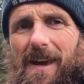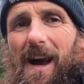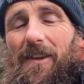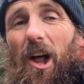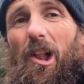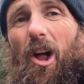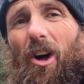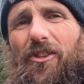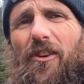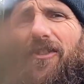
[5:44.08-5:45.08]
and a
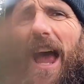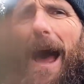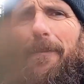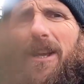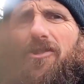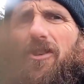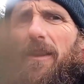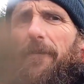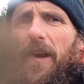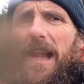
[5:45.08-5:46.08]
lot of damage to
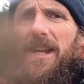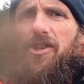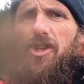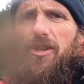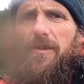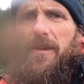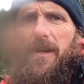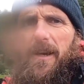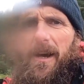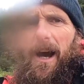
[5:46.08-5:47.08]
the village
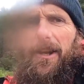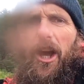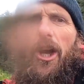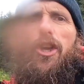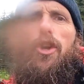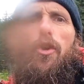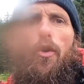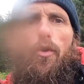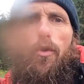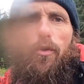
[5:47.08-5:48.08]
and a
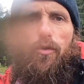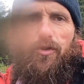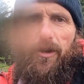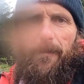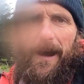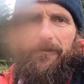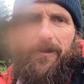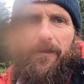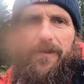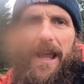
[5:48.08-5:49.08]
huge
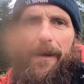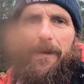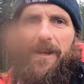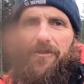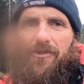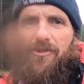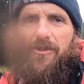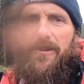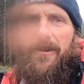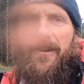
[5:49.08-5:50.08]
amount of damage
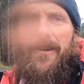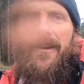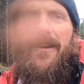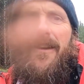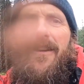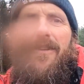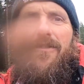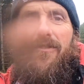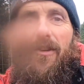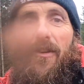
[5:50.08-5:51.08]

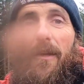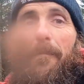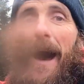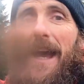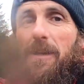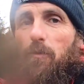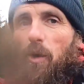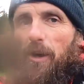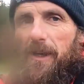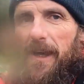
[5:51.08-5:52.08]
to the mine
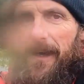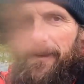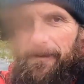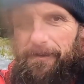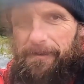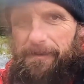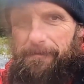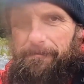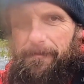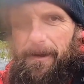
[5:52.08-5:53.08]
workings,
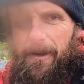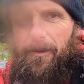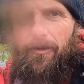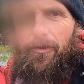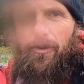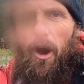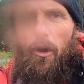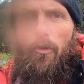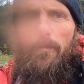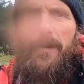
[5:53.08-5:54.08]

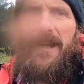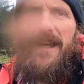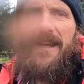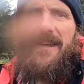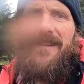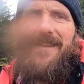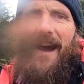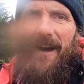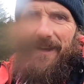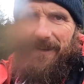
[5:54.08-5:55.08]
nobody died.